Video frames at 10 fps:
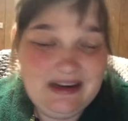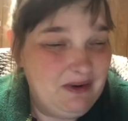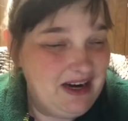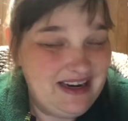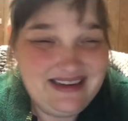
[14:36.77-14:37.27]

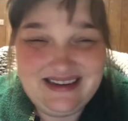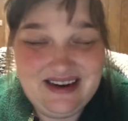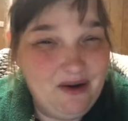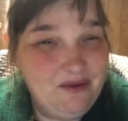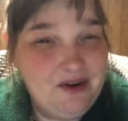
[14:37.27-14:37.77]
when it's, you
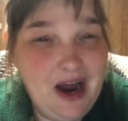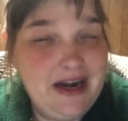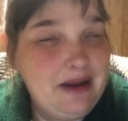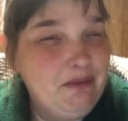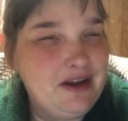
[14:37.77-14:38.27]
know,
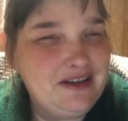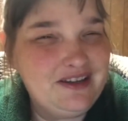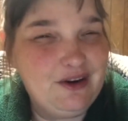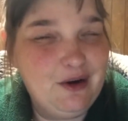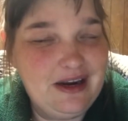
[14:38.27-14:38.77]
90 plus
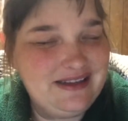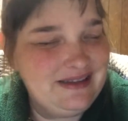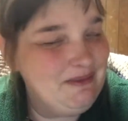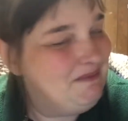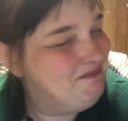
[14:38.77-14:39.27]

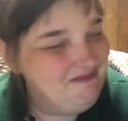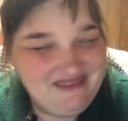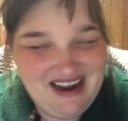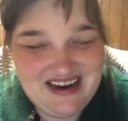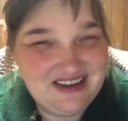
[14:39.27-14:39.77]
degrees,
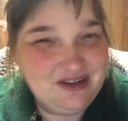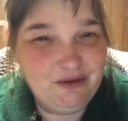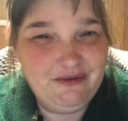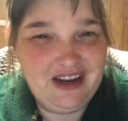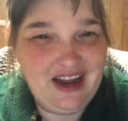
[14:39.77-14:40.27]
I just
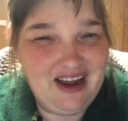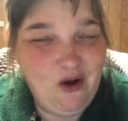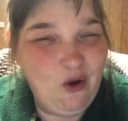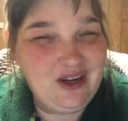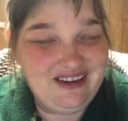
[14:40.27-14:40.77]
don't feel like
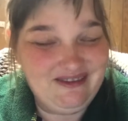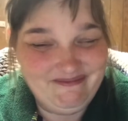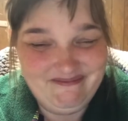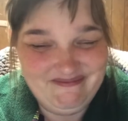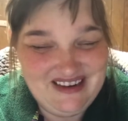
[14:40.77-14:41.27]
holding
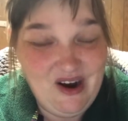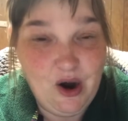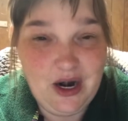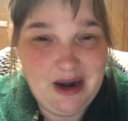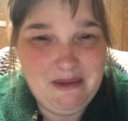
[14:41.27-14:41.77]

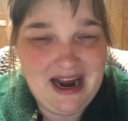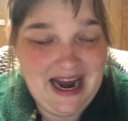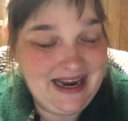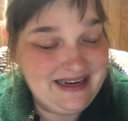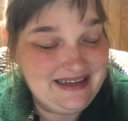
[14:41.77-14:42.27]
yarn in my
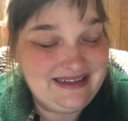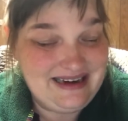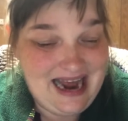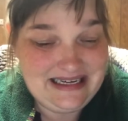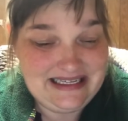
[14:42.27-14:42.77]
hands. It's
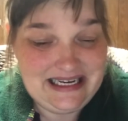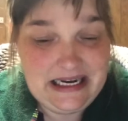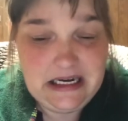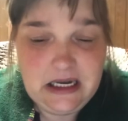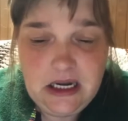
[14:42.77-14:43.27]
nasty.
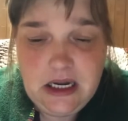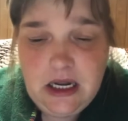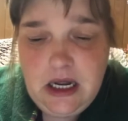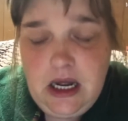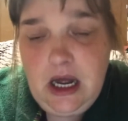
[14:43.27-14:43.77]

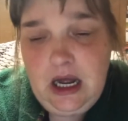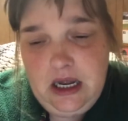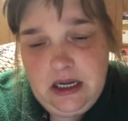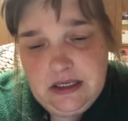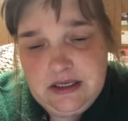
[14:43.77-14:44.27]

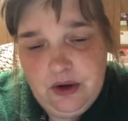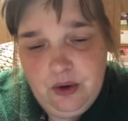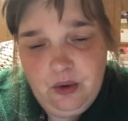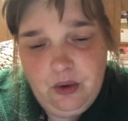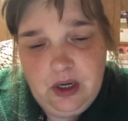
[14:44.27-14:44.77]
Uh,
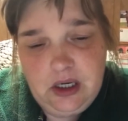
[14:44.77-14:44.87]
so